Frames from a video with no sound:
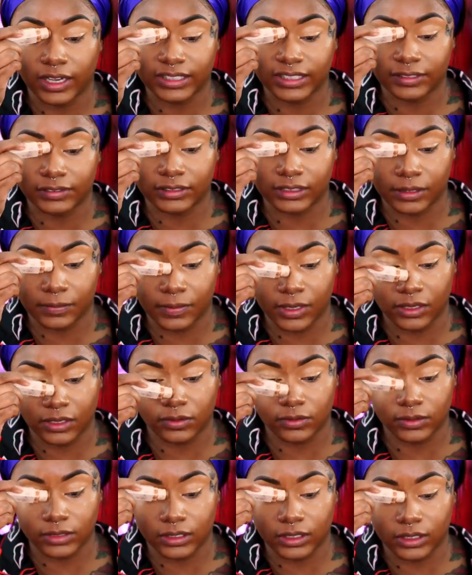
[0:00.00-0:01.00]
You guys have seen me
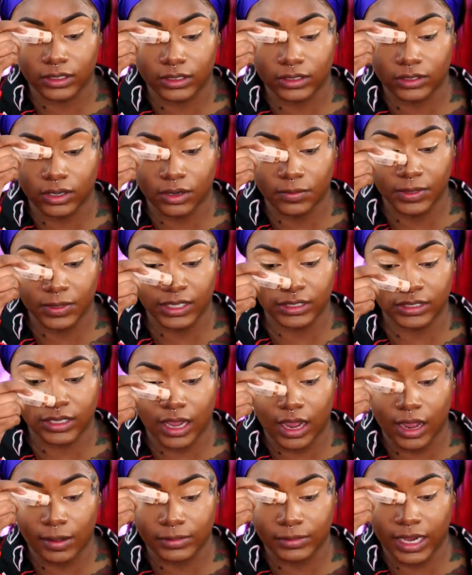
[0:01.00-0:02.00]
use this so many
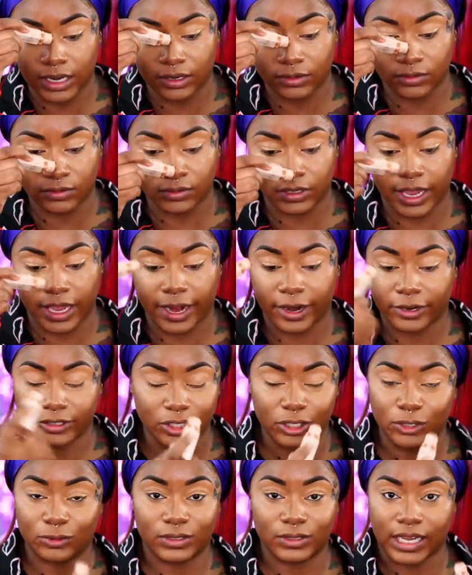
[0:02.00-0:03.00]
times. I don't care
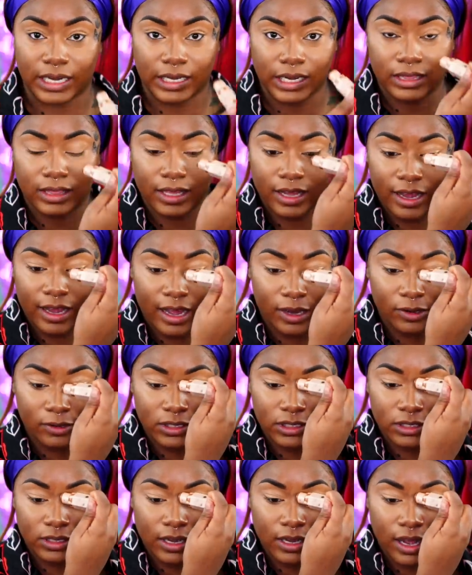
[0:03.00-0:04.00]
to use anything
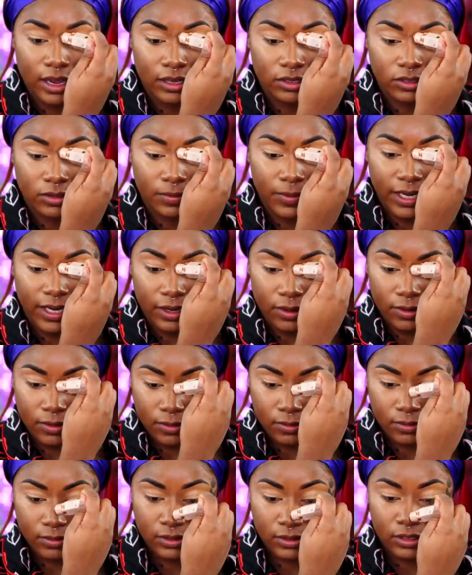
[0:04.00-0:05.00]
else to contour my
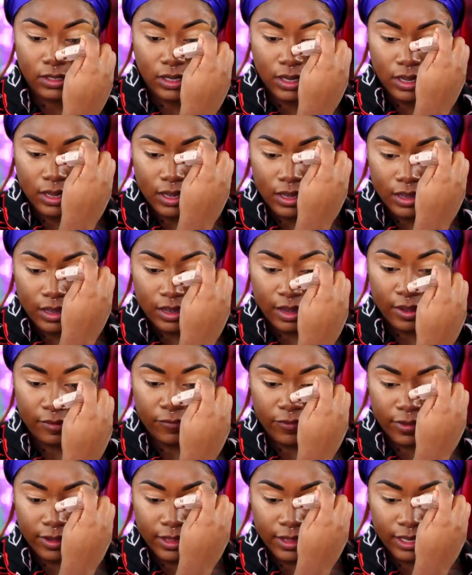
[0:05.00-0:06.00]
nose.
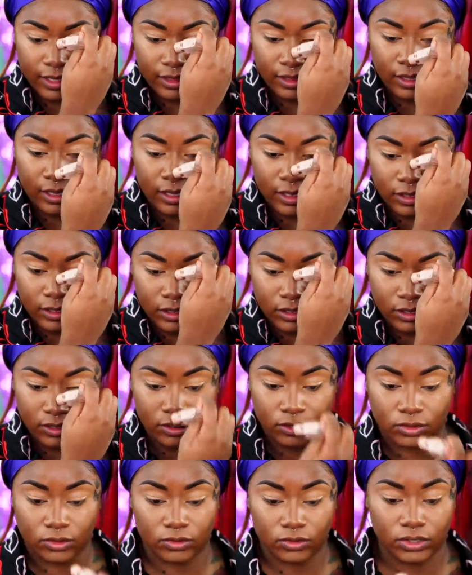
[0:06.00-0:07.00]
I feel like these
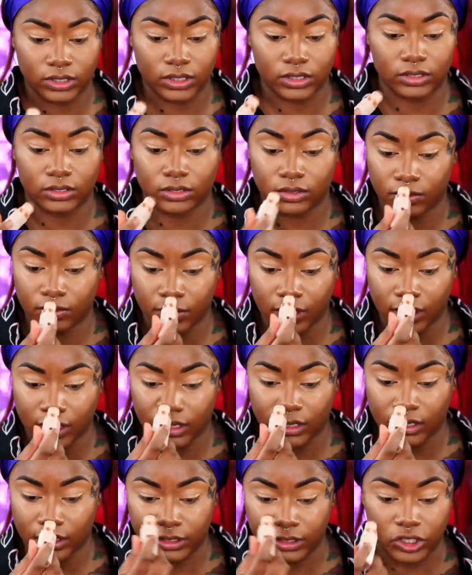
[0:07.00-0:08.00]
two just do
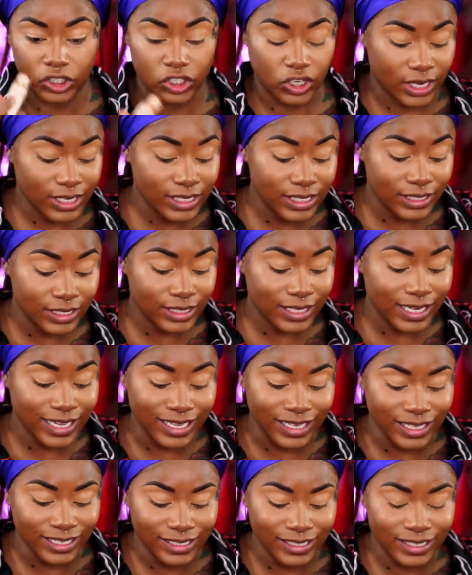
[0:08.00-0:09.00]
me
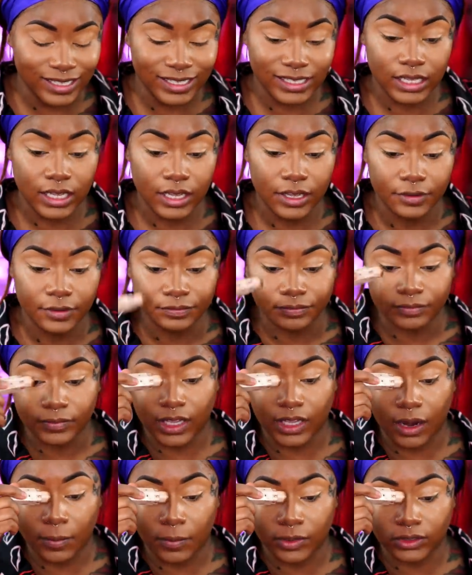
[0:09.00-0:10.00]
justice.
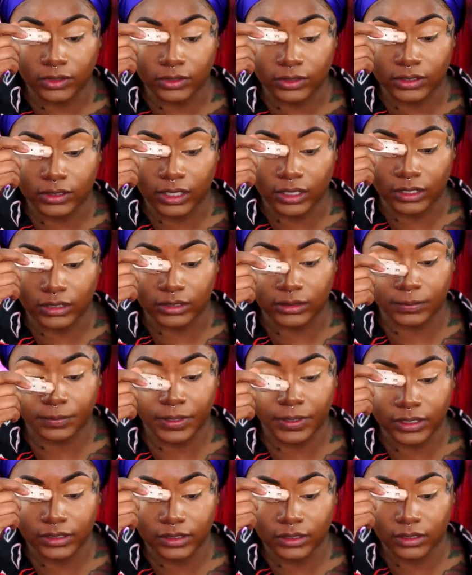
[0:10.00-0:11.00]
And I'm also going to take
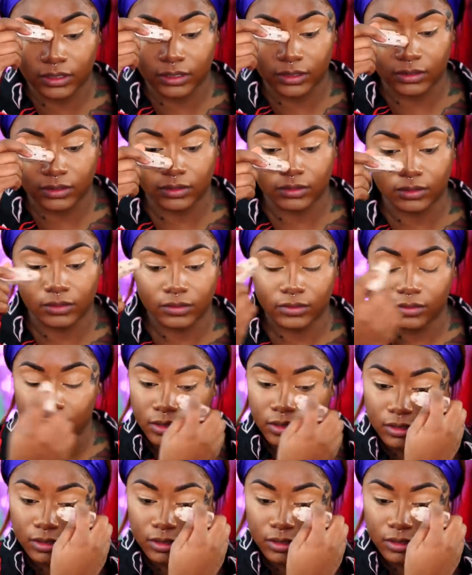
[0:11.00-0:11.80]
Espresso,